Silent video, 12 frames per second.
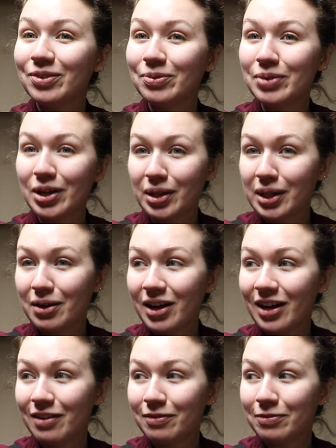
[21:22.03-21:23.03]
We also
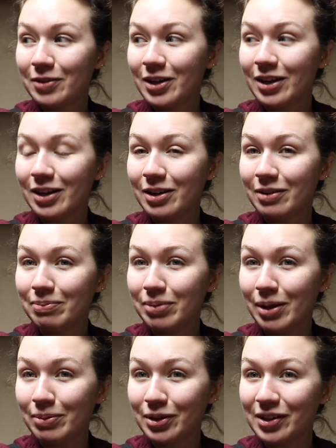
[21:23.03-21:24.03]
have
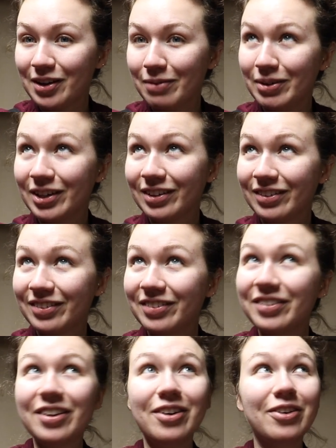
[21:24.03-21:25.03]
plumbers coming,
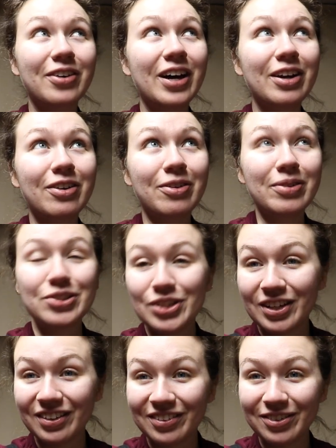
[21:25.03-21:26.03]
so I don't know what
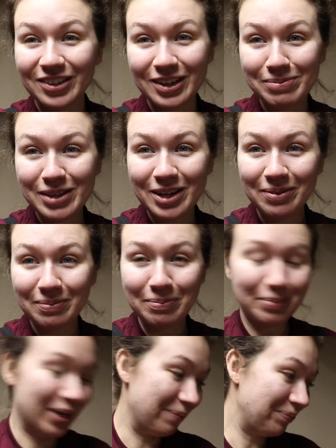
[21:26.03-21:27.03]
Jake is doing up there.
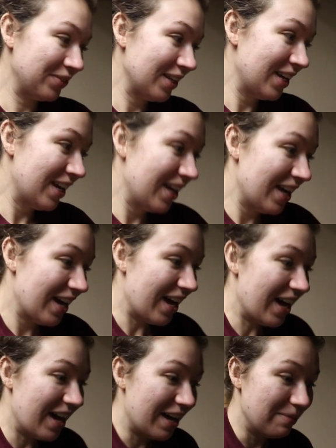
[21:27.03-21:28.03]
But
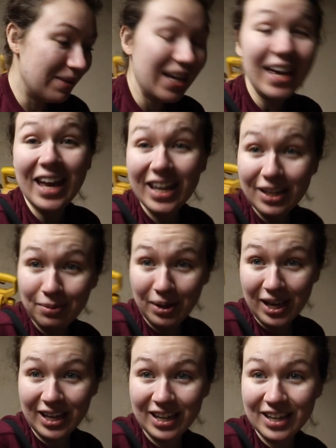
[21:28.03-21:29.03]

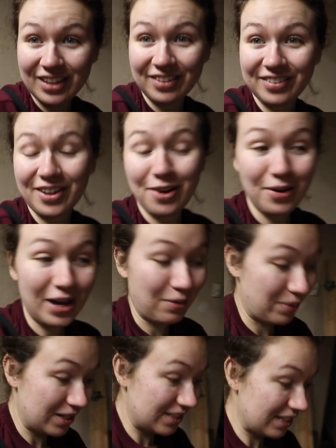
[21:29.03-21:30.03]
anyway, so I
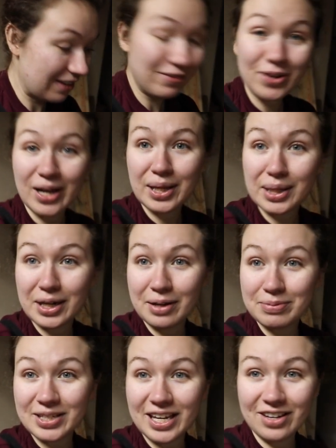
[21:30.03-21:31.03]
wanted to give you guys an
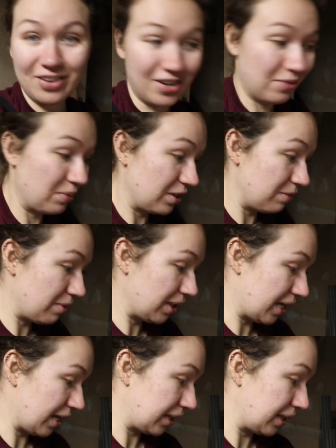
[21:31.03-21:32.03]
update on where the mosaic